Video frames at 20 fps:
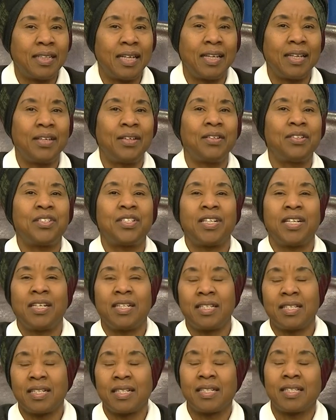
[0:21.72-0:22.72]
Thank you,
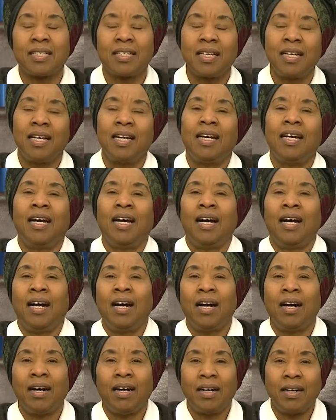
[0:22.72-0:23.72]
Jesus.
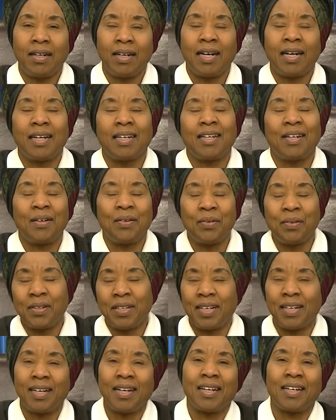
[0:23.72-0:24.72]
Oh,
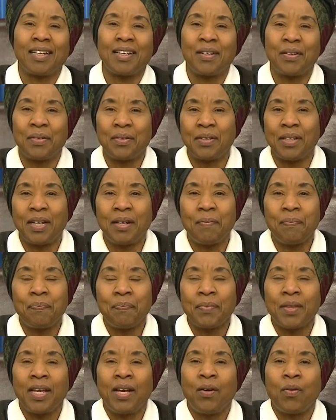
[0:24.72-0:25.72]
hallelujah, hallelujah.
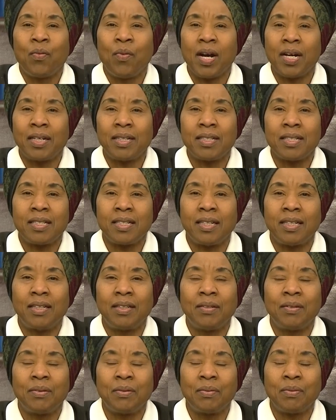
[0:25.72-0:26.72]
What is
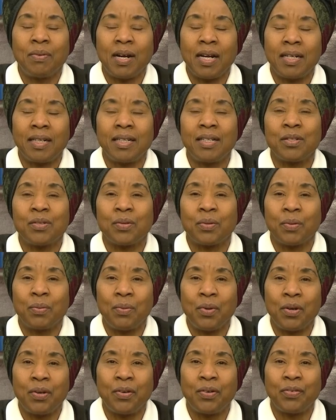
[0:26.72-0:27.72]
a, what is a
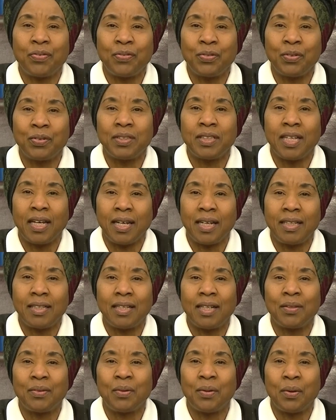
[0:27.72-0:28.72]
wonderful day
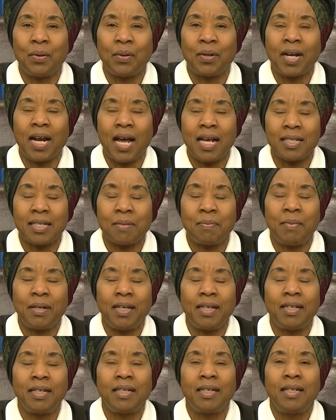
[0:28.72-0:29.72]
that the Lord has
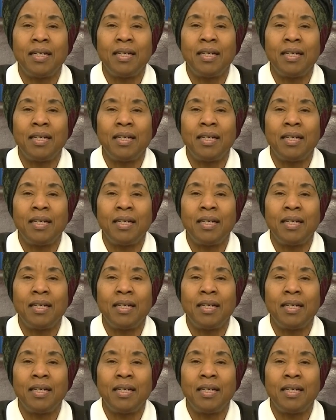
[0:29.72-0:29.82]
made.